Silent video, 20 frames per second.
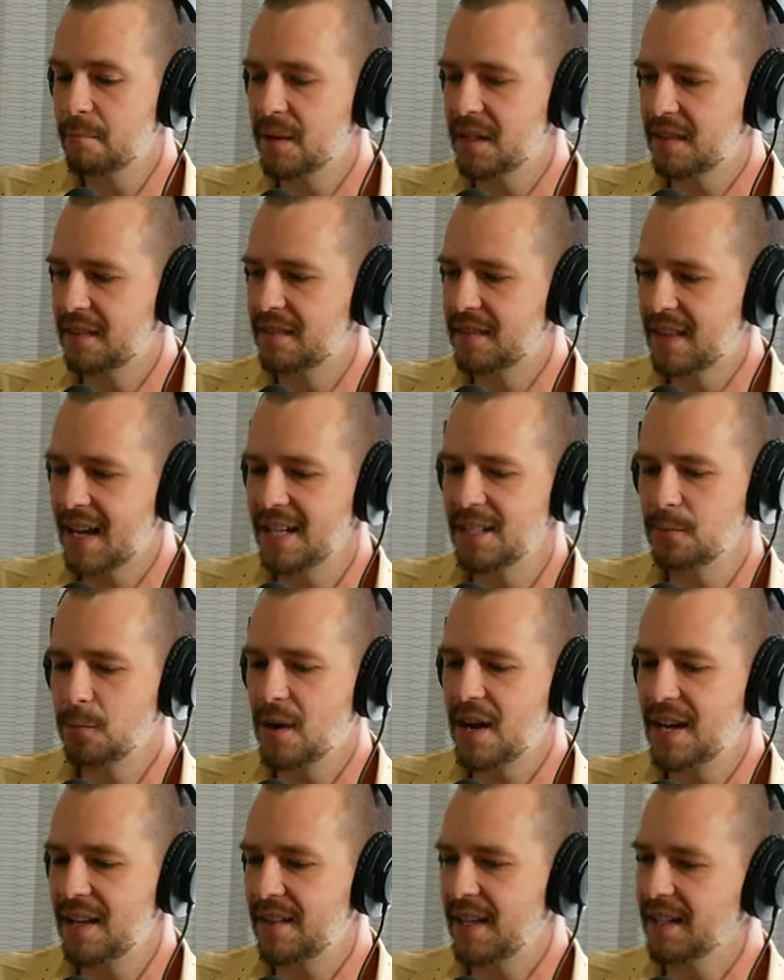but that's
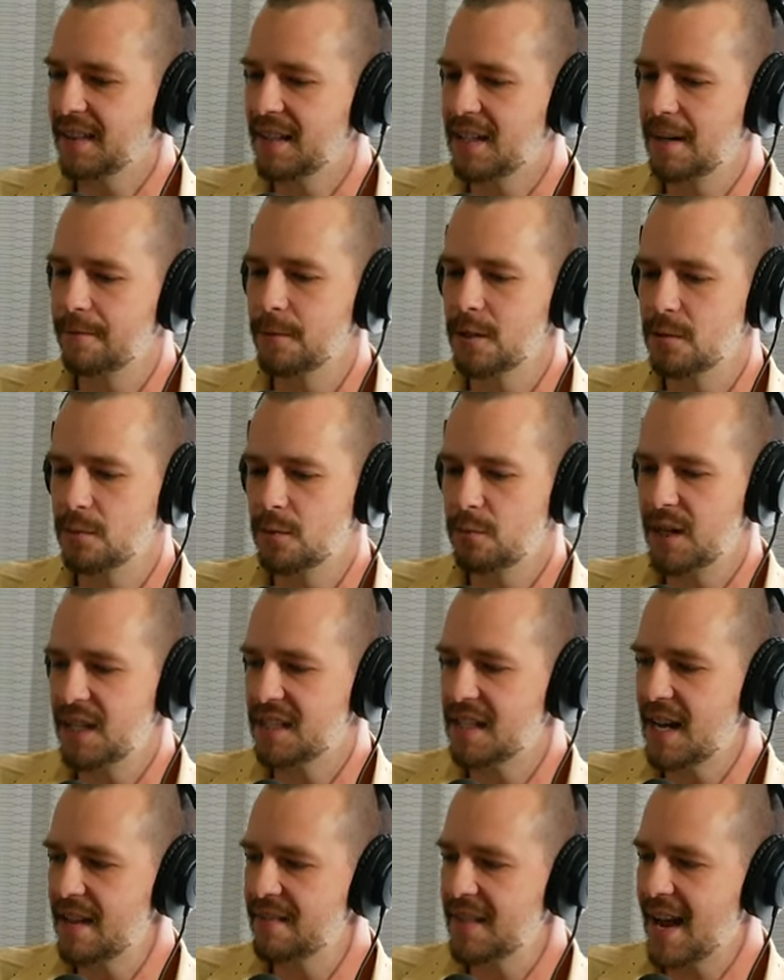why like the difference between
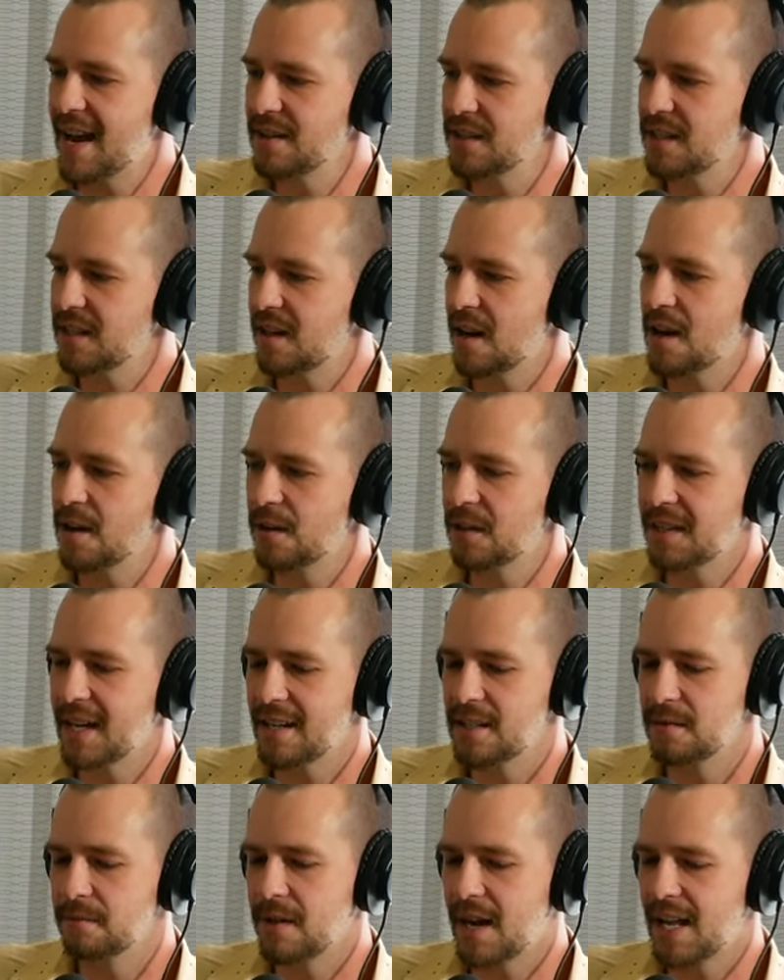ten thousand and one hundred
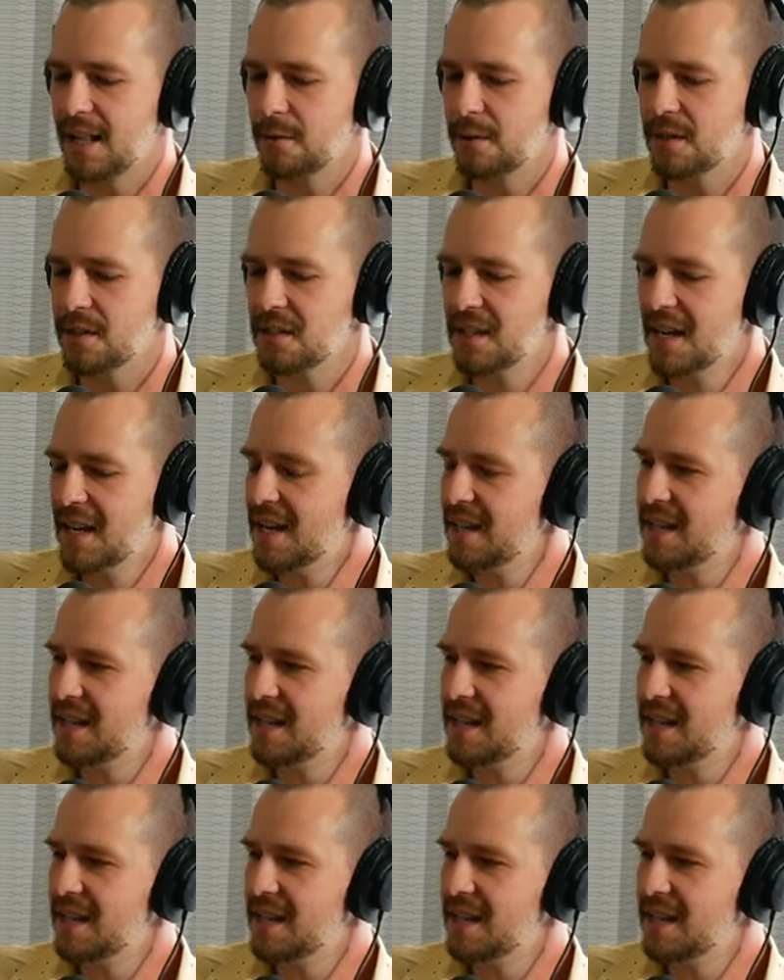thousand followers